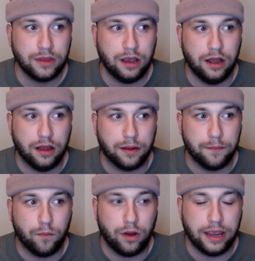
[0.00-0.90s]

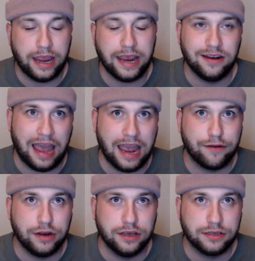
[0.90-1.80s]
um, in
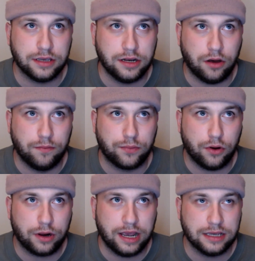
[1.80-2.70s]
areas and on
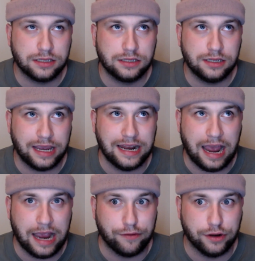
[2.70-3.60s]
broadcasts in
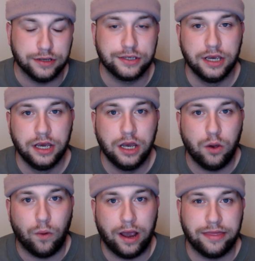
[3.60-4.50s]
areas
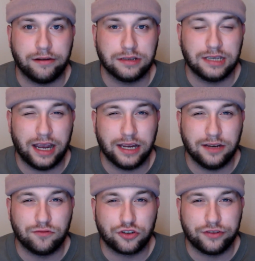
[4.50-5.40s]
where there are tight
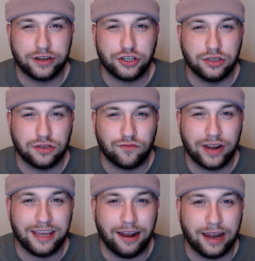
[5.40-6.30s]
restrictions and
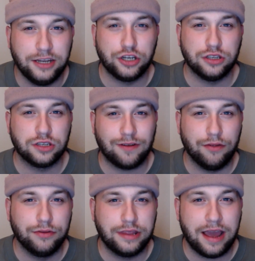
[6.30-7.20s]
regulations
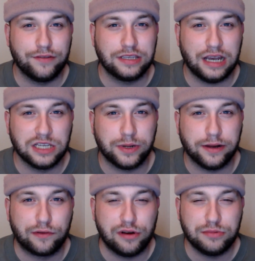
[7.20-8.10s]
around the advertisement
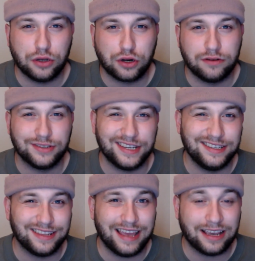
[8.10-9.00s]
of cryptocurrencies
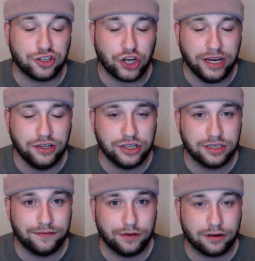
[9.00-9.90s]
and the
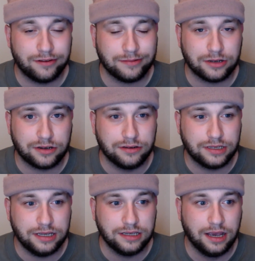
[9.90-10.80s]
exchanges for
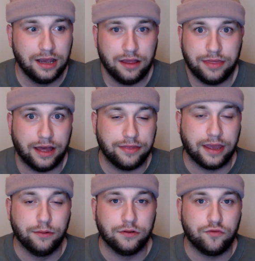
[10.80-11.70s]
cryptocurrencies, that
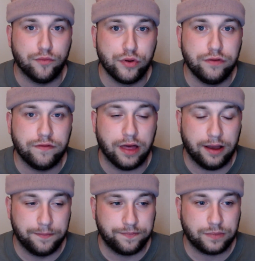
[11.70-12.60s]
they would remove that
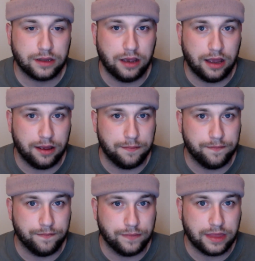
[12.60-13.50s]

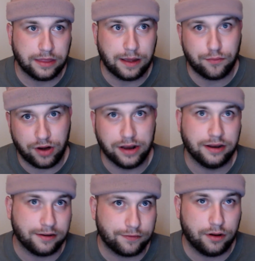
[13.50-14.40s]
um, that that
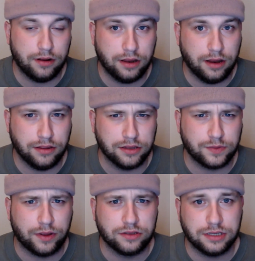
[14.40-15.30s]
branding from uh, and the
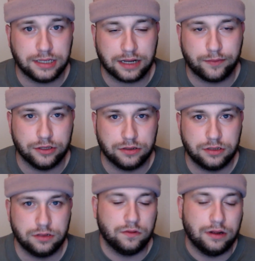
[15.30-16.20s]
sponsored
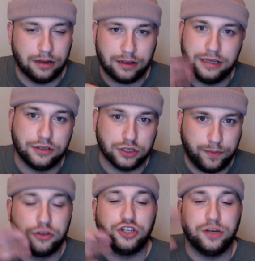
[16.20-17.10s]
segments, or at least the
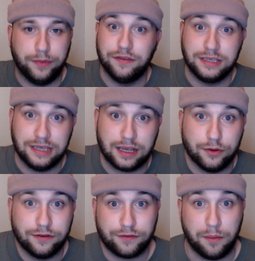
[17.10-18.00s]
sponsorship of the
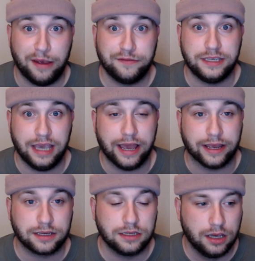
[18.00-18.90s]
segment from
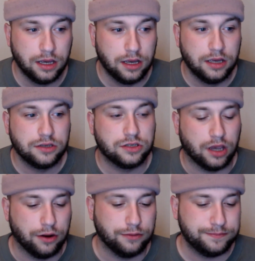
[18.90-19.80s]
FTX.
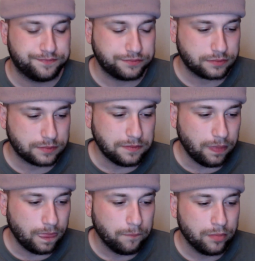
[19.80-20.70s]
So
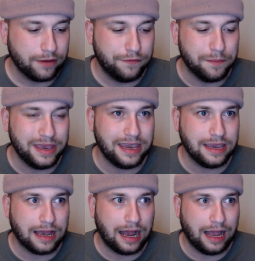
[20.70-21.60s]
for
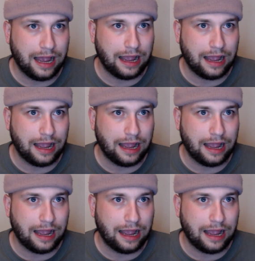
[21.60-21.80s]
me, I,